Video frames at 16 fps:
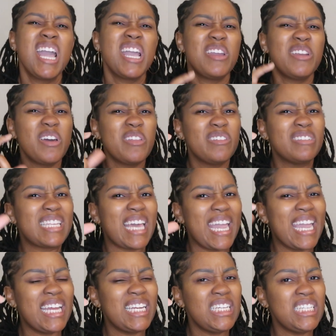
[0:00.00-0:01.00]
you know, those
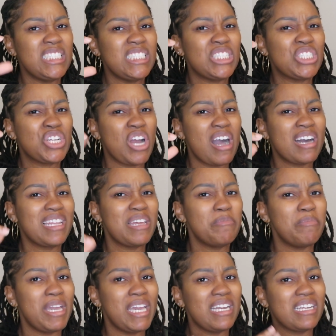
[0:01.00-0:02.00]
Andes chocolate
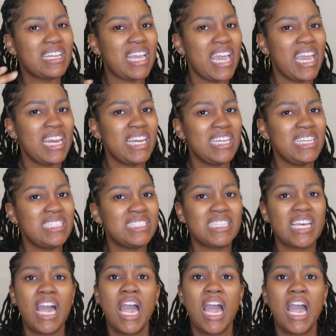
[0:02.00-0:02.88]
mint candies,